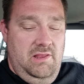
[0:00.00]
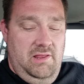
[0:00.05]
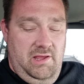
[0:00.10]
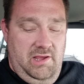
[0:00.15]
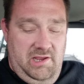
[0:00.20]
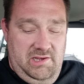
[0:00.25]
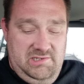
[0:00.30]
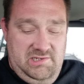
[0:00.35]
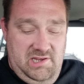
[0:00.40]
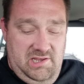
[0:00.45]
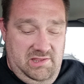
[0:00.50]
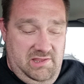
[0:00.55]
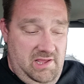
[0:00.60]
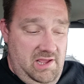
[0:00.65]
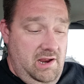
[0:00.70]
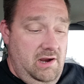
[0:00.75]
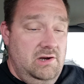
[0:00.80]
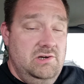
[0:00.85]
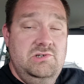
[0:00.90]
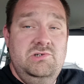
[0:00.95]
like I say,
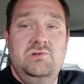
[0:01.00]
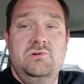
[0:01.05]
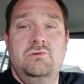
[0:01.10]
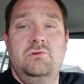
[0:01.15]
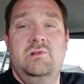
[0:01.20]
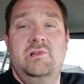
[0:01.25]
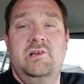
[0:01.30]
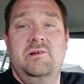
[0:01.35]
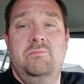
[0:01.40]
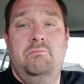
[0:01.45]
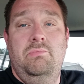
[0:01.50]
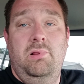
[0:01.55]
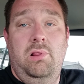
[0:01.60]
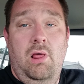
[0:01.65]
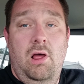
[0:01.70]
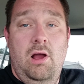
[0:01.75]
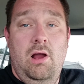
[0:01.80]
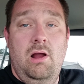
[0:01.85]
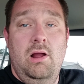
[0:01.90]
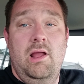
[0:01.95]
they are truly
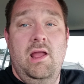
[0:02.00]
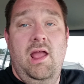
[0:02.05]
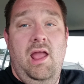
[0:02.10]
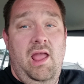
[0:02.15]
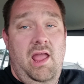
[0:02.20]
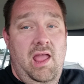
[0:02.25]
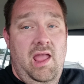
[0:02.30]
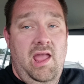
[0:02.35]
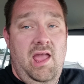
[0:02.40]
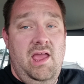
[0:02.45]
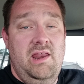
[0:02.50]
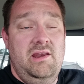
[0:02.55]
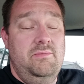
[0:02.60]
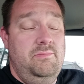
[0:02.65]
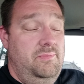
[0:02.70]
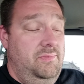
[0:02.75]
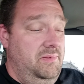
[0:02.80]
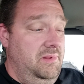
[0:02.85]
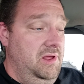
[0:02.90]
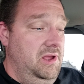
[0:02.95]
plug and
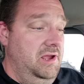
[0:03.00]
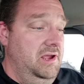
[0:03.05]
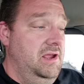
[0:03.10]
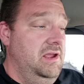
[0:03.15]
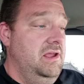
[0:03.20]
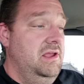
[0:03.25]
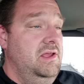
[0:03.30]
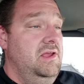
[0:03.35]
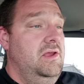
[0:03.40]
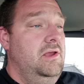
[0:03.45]
play.